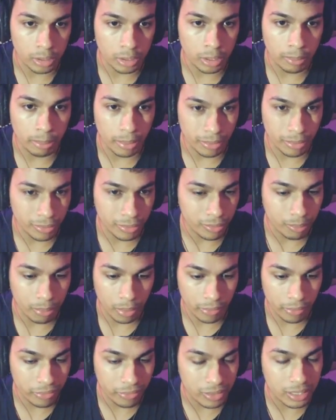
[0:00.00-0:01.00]
your
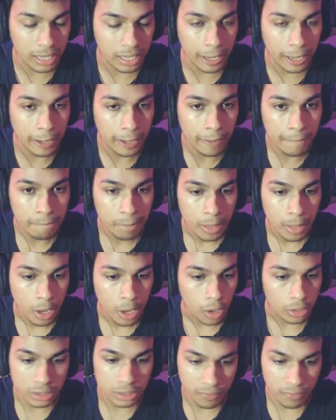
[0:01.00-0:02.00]
birthday
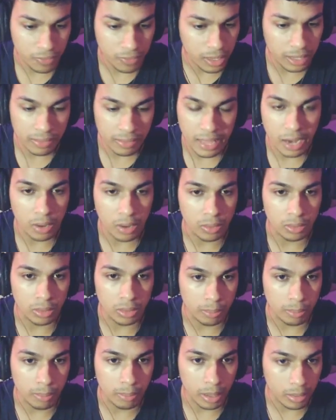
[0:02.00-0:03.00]
or something like that on
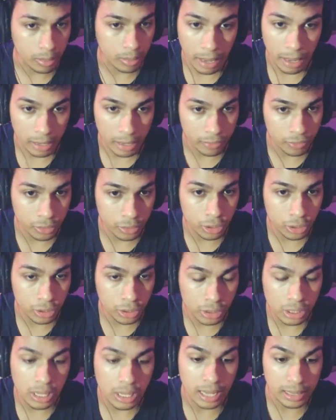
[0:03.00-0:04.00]
on, on the back of your
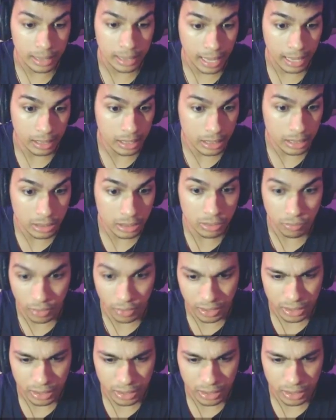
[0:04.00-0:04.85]
jersey. And that is very